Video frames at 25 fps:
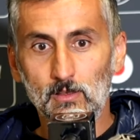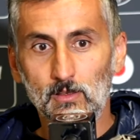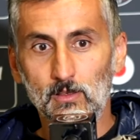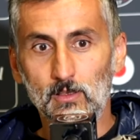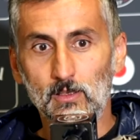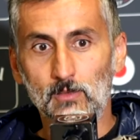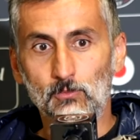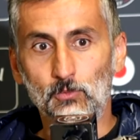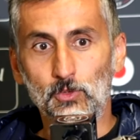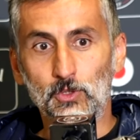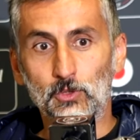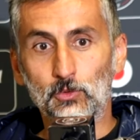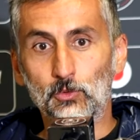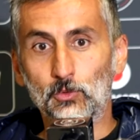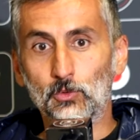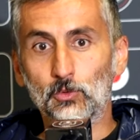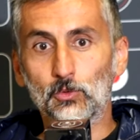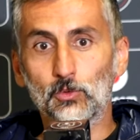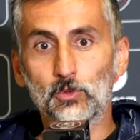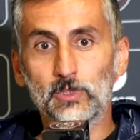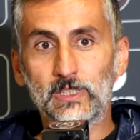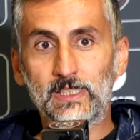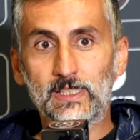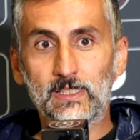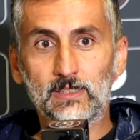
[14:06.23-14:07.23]
If we
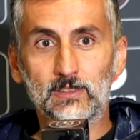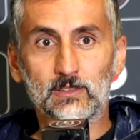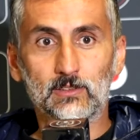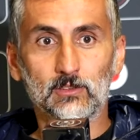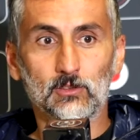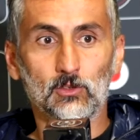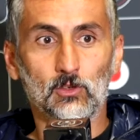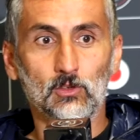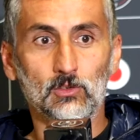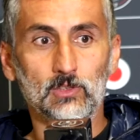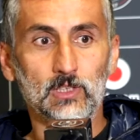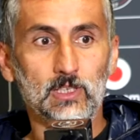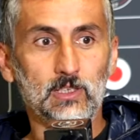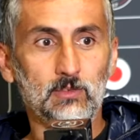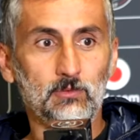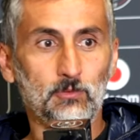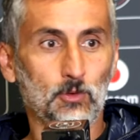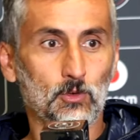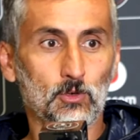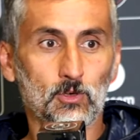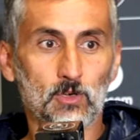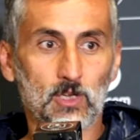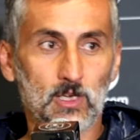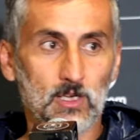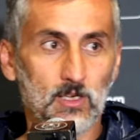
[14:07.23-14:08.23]
do it only
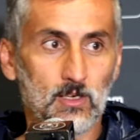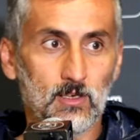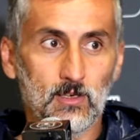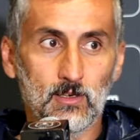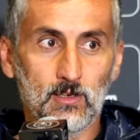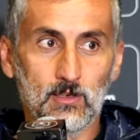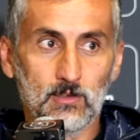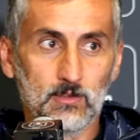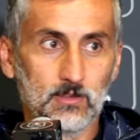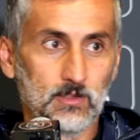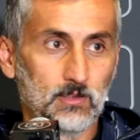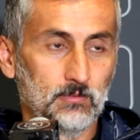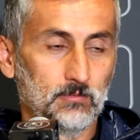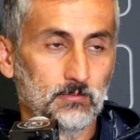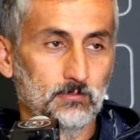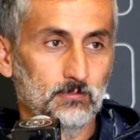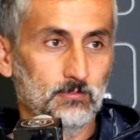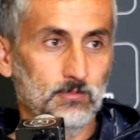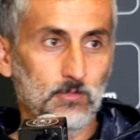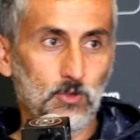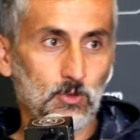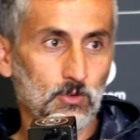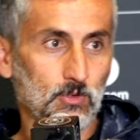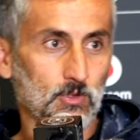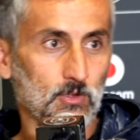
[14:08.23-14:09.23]
for the
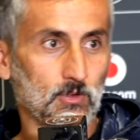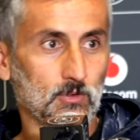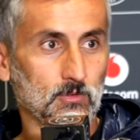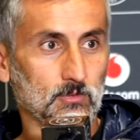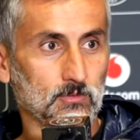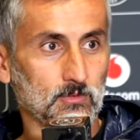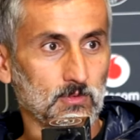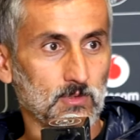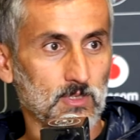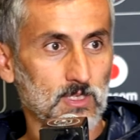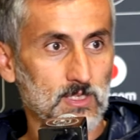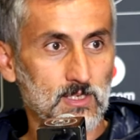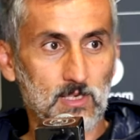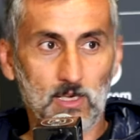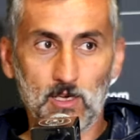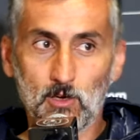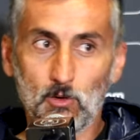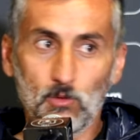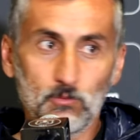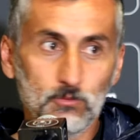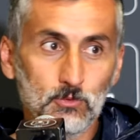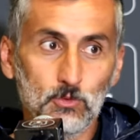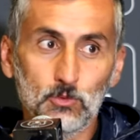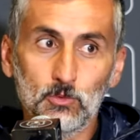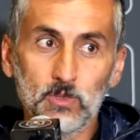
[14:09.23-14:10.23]
sake
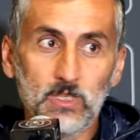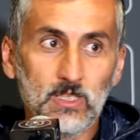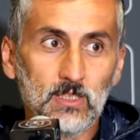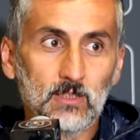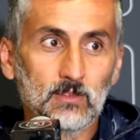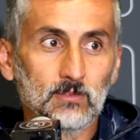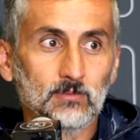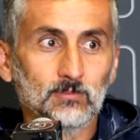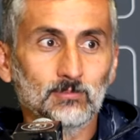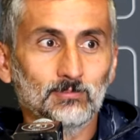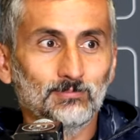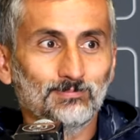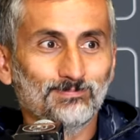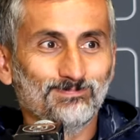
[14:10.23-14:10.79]
of doing,